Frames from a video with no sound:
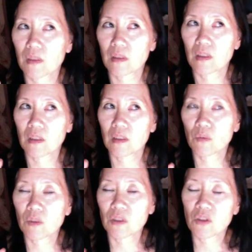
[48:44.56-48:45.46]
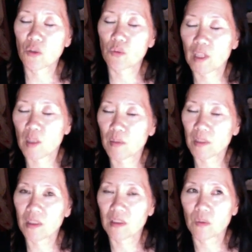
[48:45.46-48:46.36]
it wasn't too
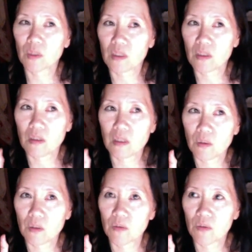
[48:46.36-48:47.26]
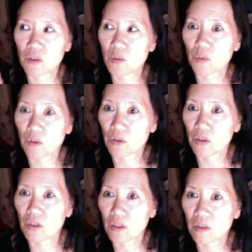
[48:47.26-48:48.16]
rambly, and it was just a
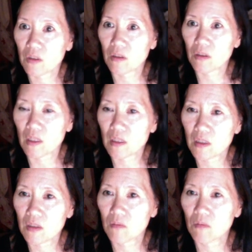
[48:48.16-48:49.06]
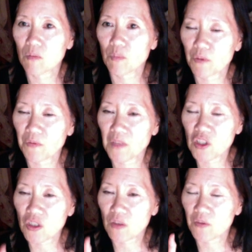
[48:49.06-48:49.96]
good, nice,
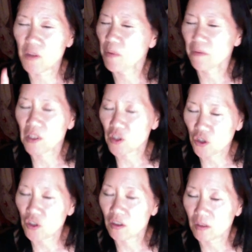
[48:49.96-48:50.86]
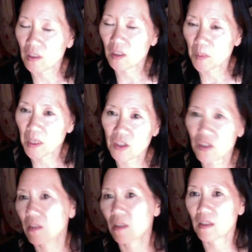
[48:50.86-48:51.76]
very professional and
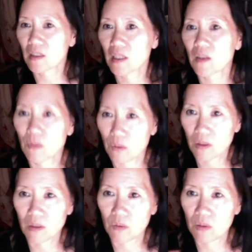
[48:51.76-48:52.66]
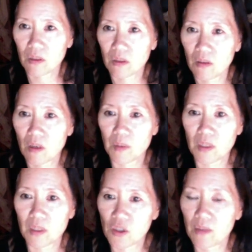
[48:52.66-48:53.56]
compassionate, I'd say, where there was a good
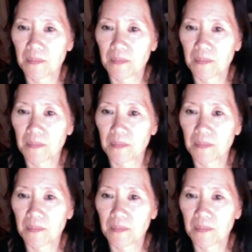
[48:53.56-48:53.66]
combination.